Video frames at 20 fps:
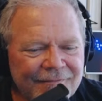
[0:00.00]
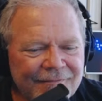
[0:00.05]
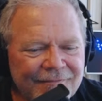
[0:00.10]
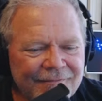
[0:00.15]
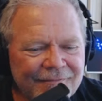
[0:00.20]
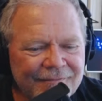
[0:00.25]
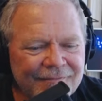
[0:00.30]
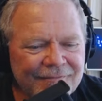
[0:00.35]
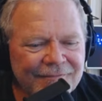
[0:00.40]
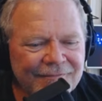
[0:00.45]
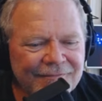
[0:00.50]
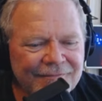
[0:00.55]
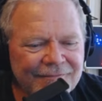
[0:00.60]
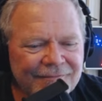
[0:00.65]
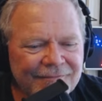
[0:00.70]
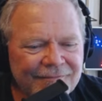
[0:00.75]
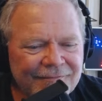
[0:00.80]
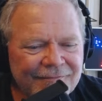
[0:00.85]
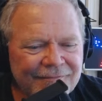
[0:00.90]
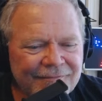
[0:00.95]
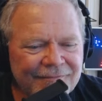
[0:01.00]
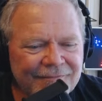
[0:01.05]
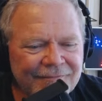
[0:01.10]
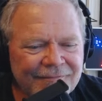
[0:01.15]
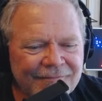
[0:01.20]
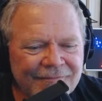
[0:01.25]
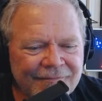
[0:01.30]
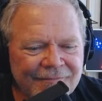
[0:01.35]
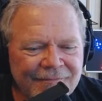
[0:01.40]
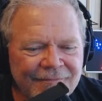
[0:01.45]

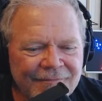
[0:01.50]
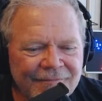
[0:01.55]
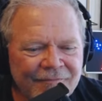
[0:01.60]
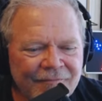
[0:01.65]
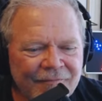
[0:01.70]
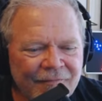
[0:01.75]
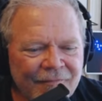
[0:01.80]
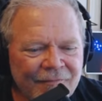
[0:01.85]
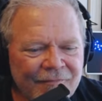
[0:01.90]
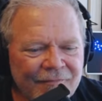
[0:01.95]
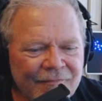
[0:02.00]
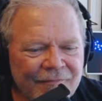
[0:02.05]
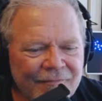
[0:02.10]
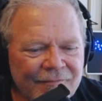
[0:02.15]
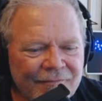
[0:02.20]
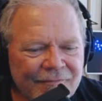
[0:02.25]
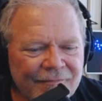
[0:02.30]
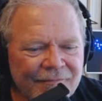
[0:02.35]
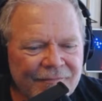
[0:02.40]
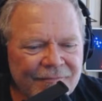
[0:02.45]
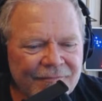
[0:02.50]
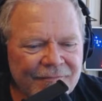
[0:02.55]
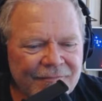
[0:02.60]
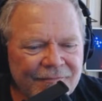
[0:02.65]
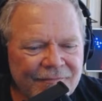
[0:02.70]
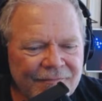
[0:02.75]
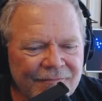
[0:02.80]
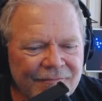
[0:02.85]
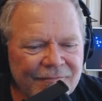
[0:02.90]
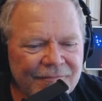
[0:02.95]

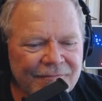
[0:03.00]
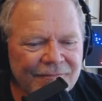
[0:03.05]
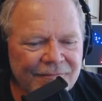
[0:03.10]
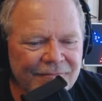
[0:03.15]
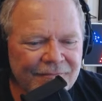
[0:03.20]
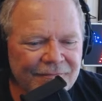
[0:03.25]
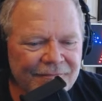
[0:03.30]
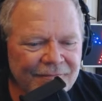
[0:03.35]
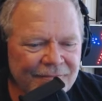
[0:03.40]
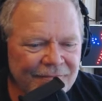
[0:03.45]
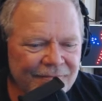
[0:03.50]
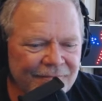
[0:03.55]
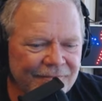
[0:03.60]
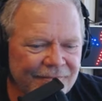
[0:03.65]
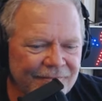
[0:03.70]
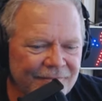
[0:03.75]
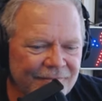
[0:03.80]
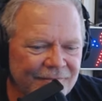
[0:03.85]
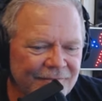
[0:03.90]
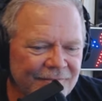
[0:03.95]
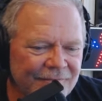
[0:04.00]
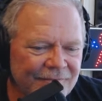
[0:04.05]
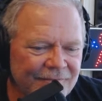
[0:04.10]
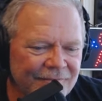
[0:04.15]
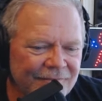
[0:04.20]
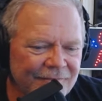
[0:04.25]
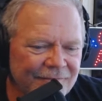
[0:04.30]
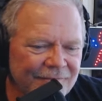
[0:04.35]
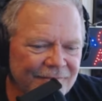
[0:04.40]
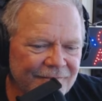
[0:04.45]

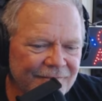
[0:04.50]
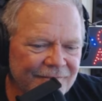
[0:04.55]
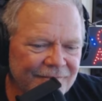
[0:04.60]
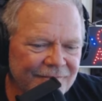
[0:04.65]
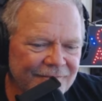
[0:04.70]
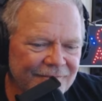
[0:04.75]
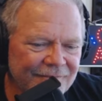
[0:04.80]
(not speaking)